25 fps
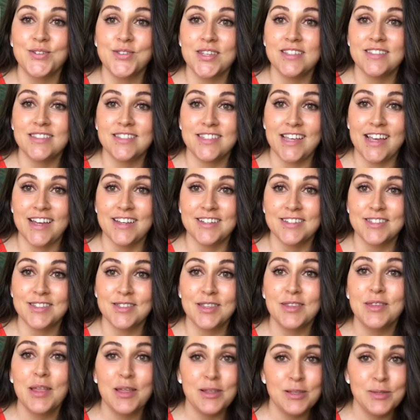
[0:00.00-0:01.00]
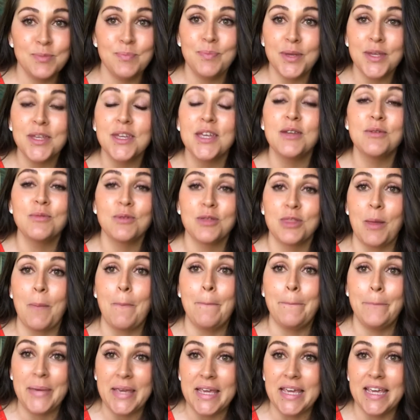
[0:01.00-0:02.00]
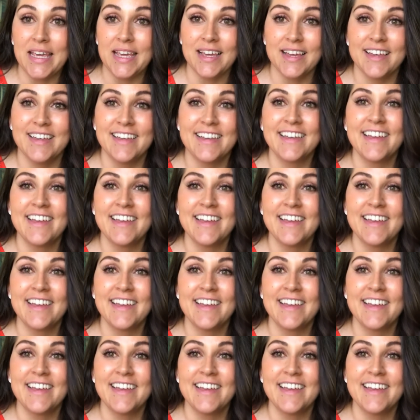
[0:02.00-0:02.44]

in sales. That's billion with a B.